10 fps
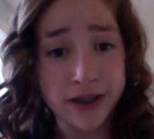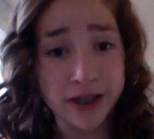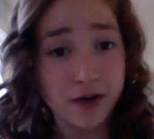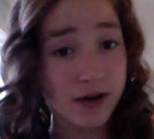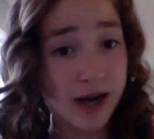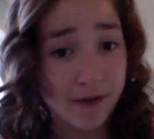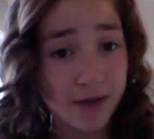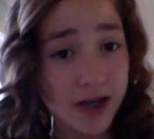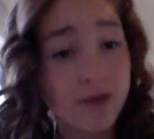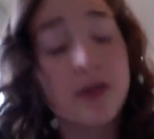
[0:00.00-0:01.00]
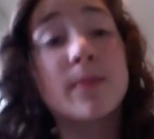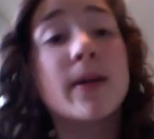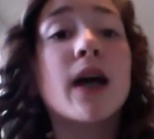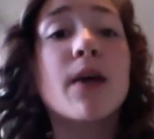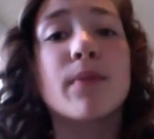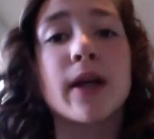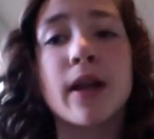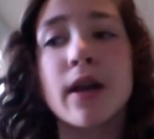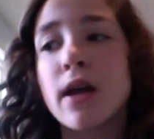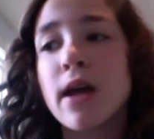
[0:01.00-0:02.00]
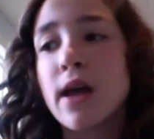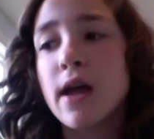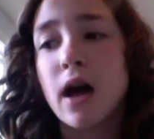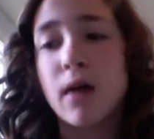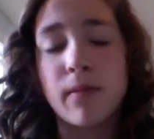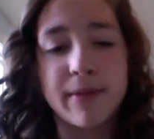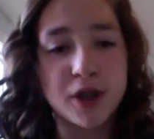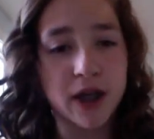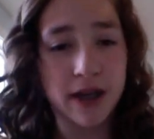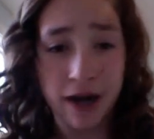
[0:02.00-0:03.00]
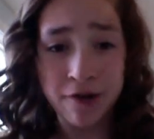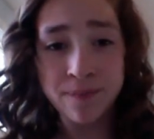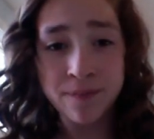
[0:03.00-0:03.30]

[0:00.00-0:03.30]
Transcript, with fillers: I don't have any of their makeup, but I'll probably check it out